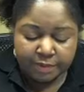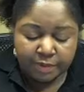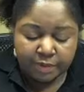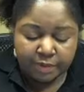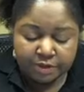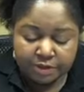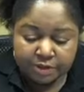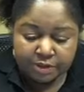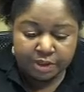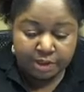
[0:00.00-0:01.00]
in
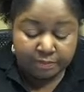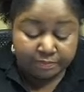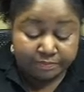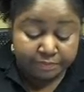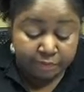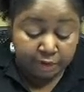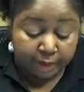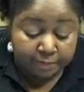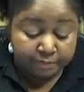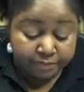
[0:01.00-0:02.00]
Jesus' name.
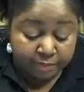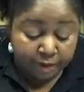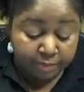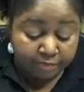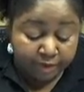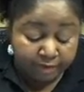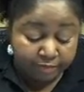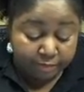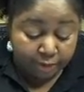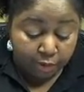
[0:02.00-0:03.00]
Okay. I'll be fine
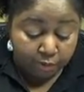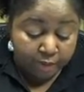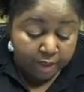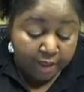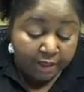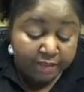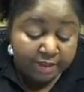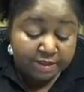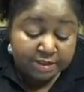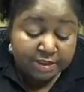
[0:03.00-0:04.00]
from now on.
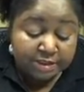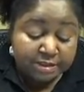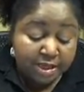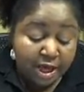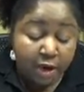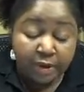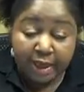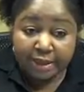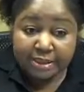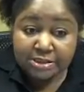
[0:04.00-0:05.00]
This is,
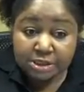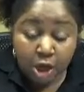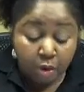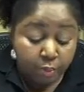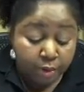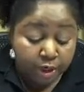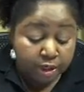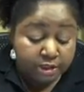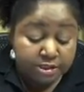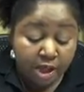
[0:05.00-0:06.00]
okay, let's talk. We're
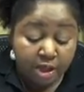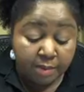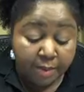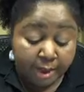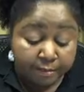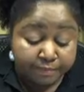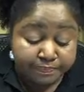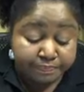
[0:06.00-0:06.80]
going to talk about